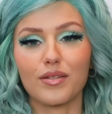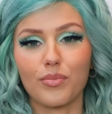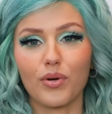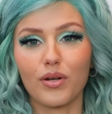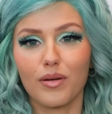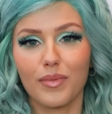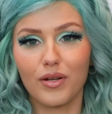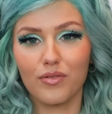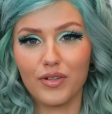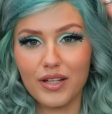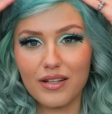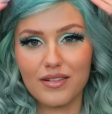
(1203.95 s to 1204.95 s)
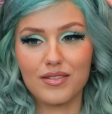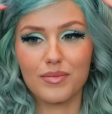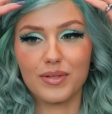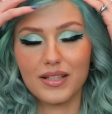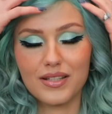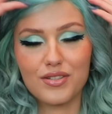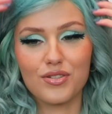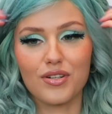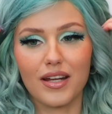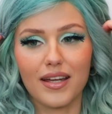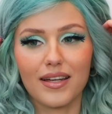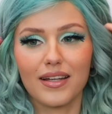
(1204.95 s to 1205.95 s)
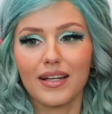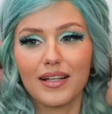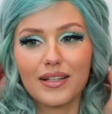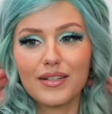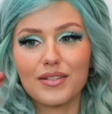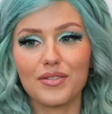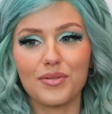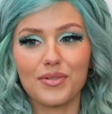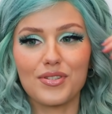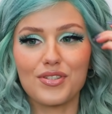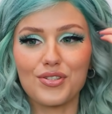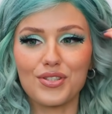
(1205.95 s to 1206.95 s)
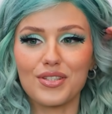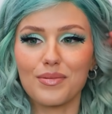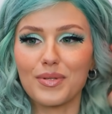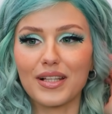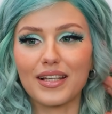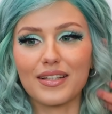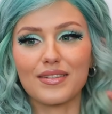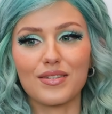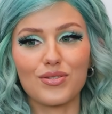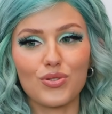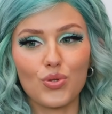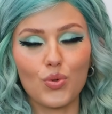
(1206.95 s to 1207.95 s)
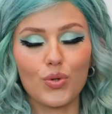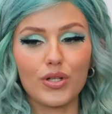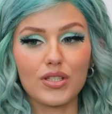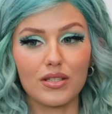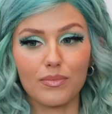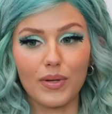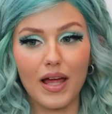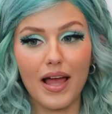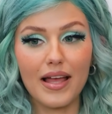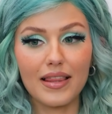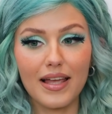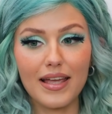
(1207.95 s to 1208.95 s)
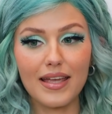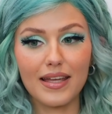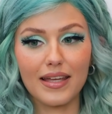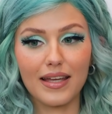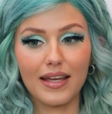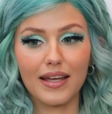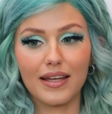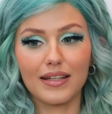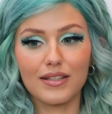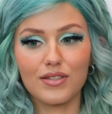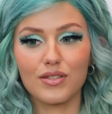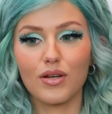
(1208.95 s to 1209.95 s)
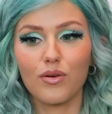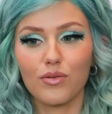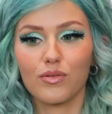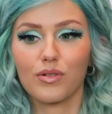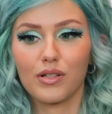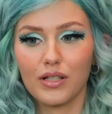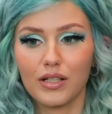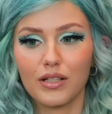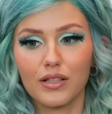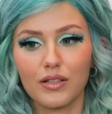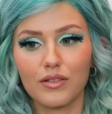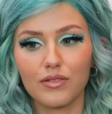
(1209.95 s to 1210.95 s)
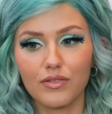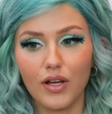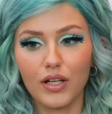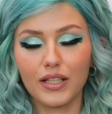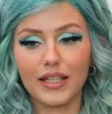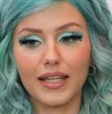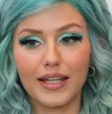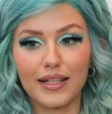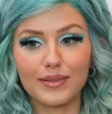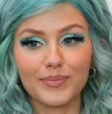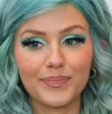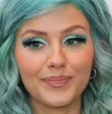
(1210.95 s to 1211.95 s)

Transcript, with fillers: at the bottom, and over here it's a bit like straight. So it's just a bit like distorted, but I like it. It's so funky.